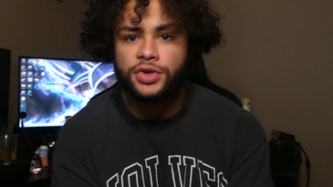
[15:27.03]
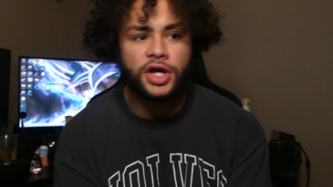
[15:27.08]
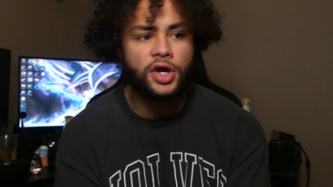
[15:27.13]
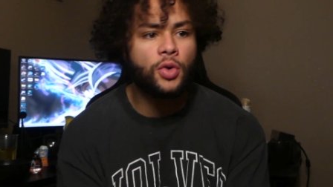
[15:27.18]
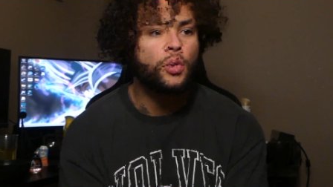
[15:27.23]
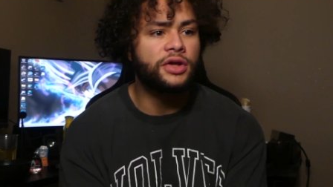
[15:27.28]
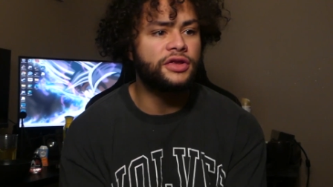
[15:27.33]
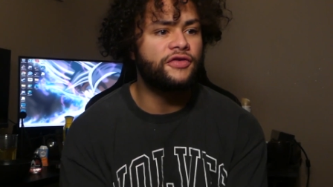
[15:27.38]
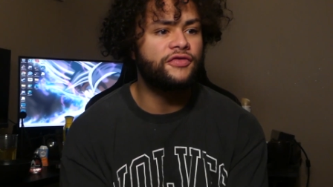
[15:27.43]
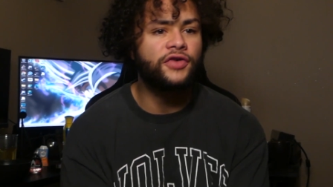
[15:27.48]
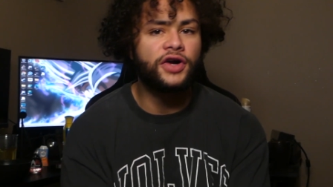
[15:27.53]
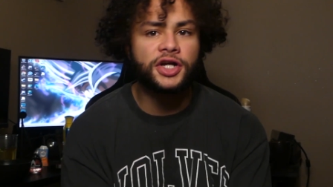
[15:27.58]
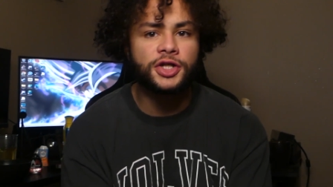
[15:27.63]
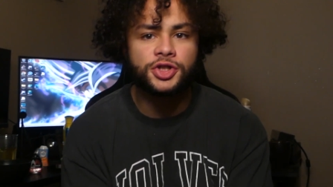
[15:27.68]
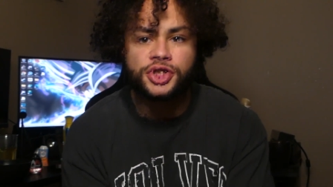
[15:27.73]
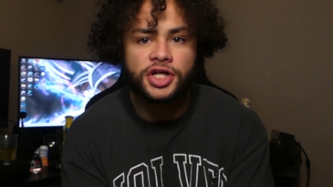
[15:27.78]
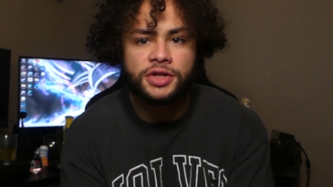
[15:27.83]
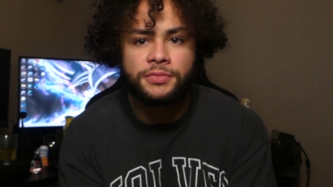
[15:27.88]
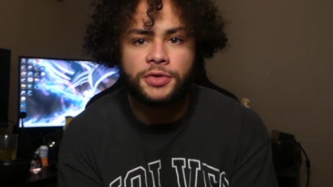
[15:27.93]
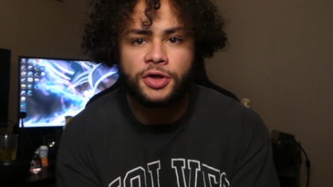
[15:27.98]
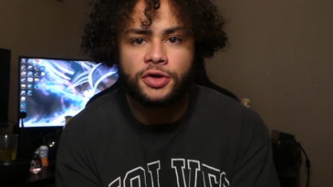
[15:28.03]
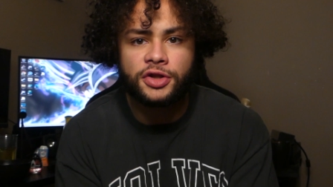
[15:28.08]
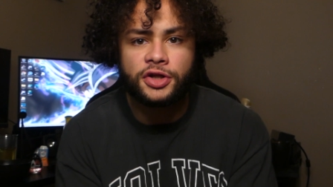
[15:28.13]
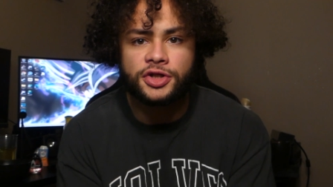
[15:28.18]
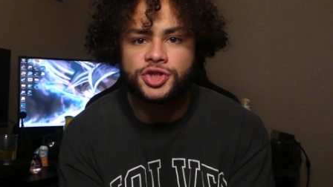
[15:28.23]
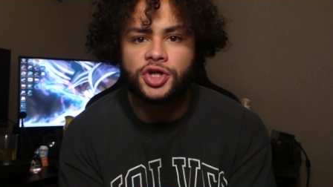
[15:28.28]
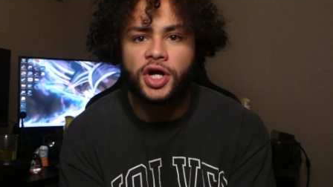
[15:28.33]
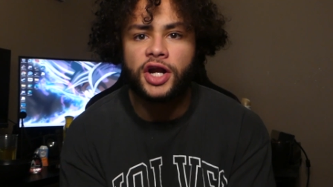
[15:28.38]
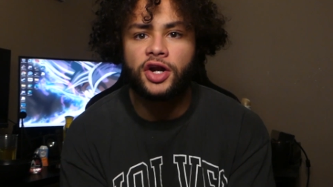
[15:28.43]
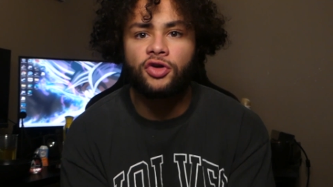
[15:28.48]
They go on the fucking treadmill and
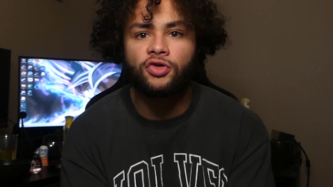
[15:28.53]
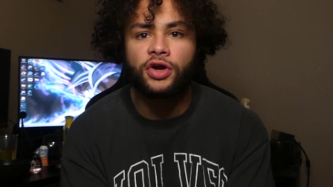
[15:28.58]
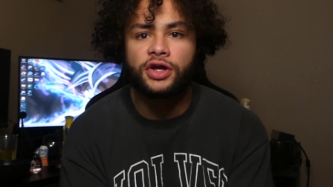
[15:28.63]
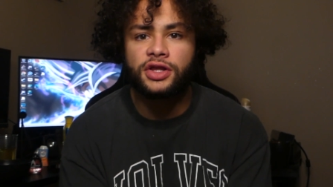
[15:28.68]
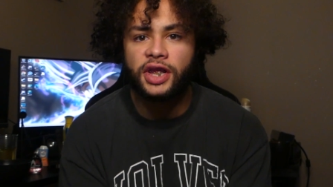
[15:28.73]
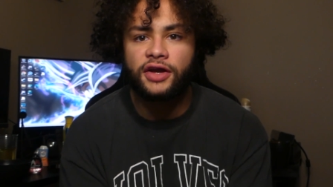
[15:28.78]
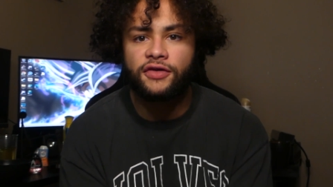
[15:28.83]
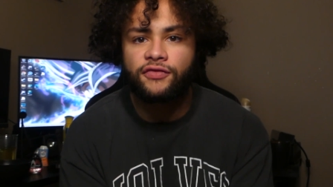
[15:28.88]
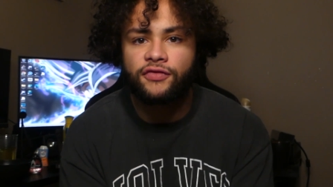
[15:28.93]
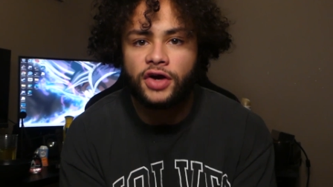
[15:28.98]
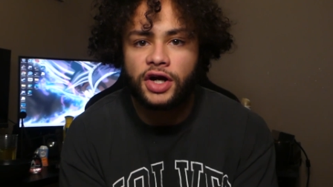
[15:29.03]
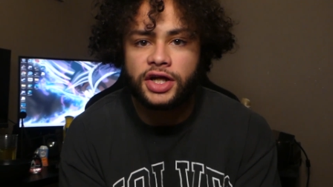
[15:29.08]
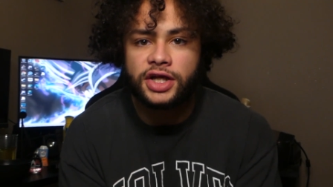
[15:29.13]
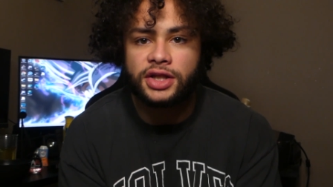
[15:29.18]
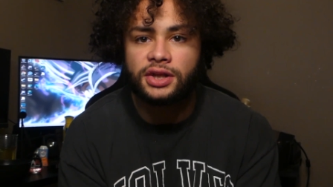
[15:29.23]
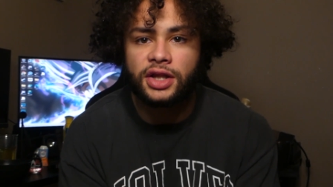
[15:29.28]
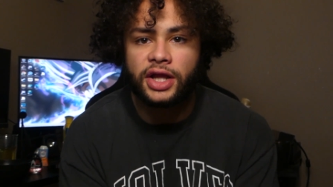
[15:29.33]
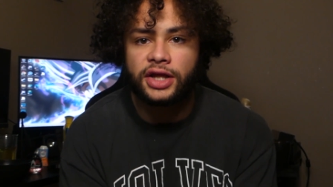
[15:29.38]
they're trying to run like fucking,